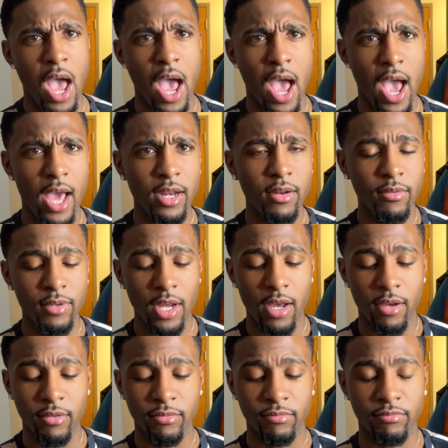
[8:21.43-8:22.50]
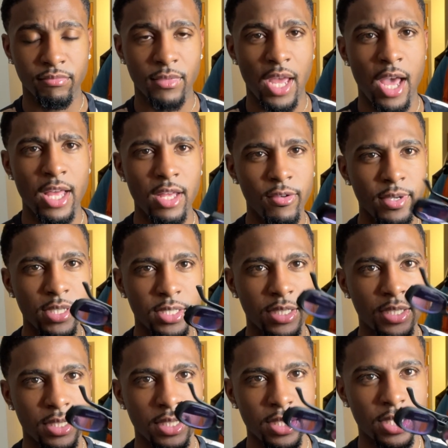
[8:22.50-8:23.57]
I don't know. I always
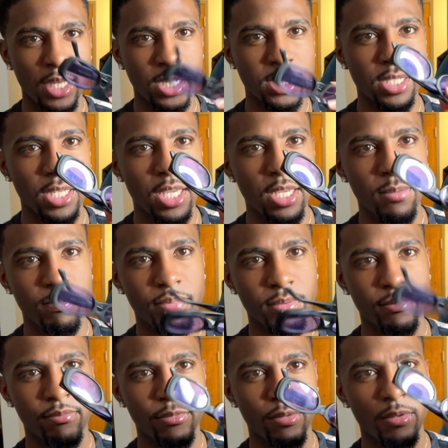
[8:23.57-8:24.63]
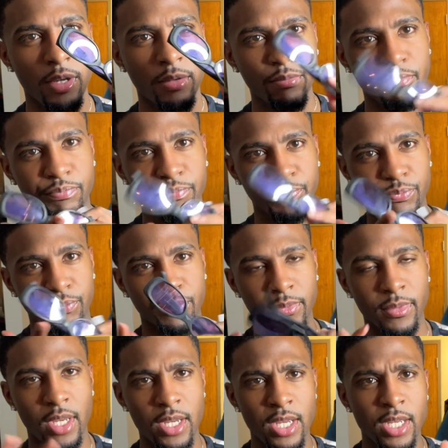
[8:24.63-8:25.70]
like to keep, you know,
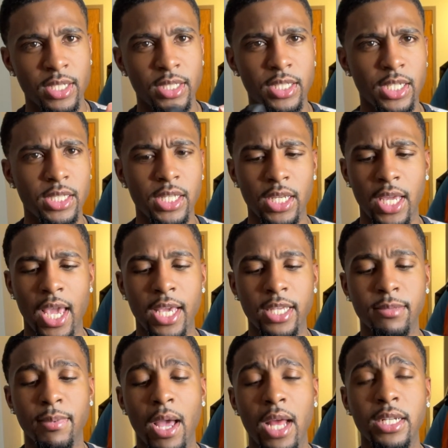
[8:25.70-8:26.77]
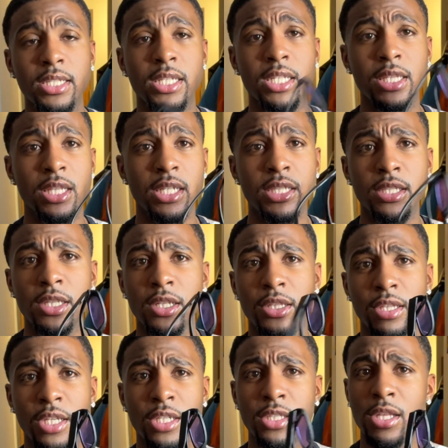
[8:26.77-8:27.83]
just in case. But honestly, this
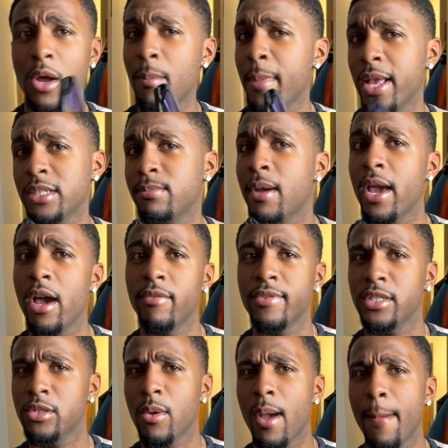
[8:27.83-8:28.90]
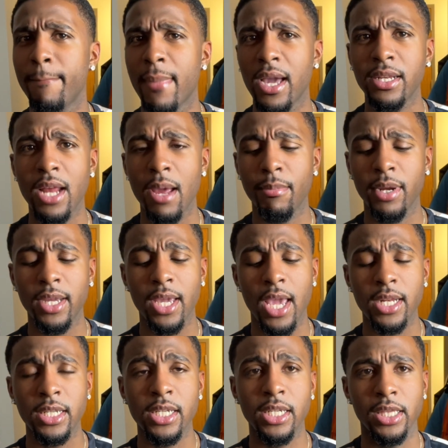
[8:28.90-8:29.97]
these don't match my outfit. So I might not bring
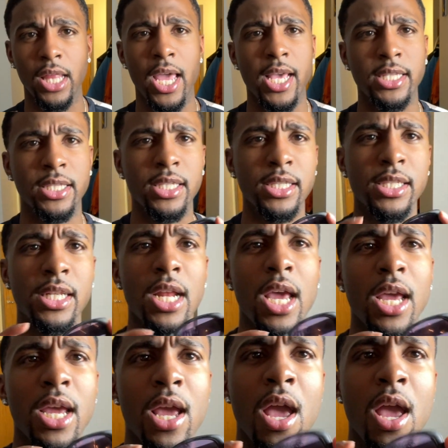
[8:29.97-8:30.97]
any glasses today.